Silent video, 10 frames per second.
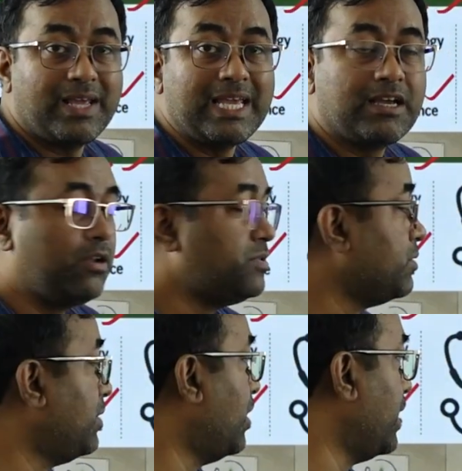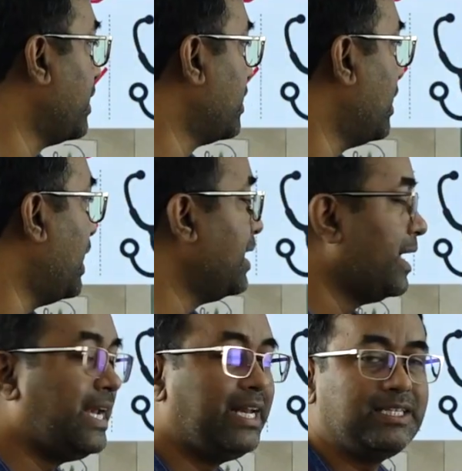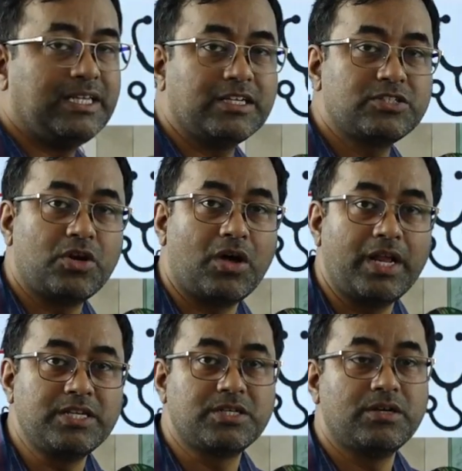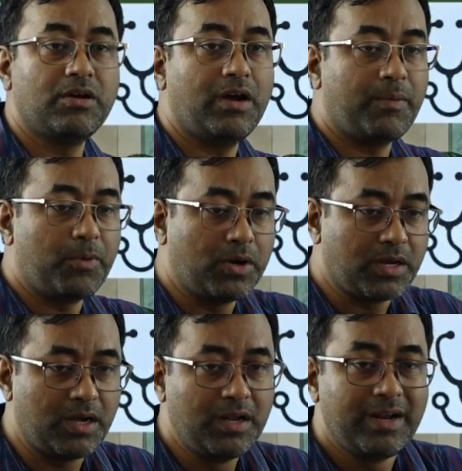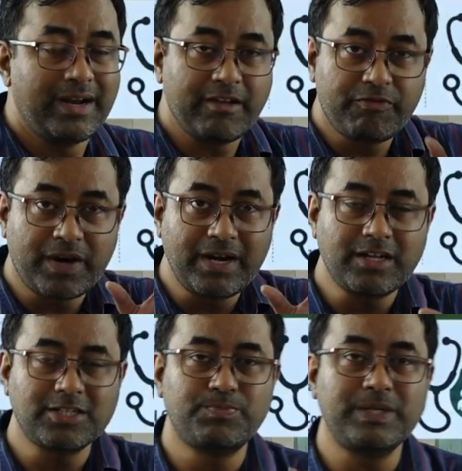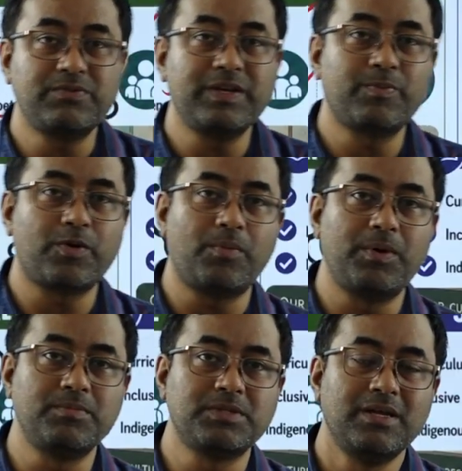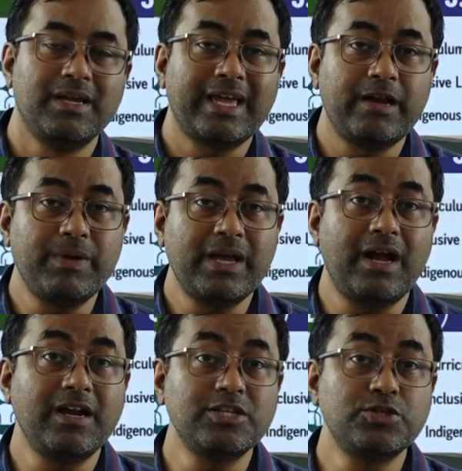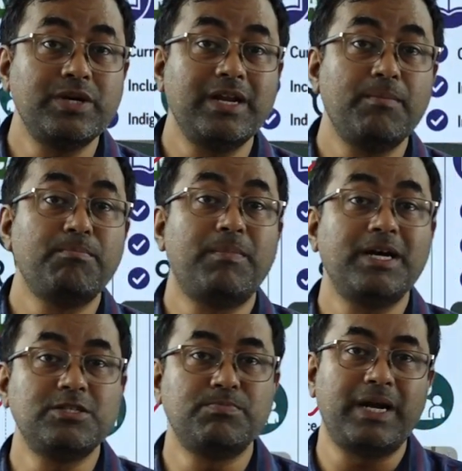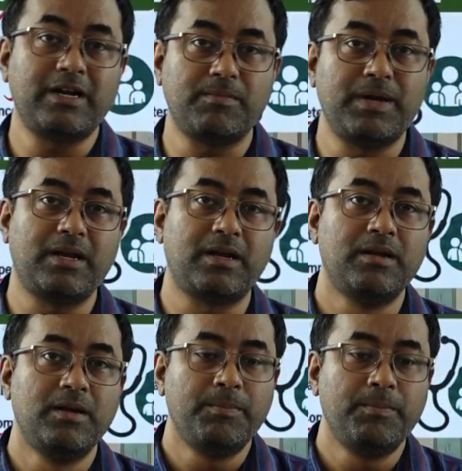inclusive learning, and indigenous knowledge about different specific problems can be understood in a much better manner.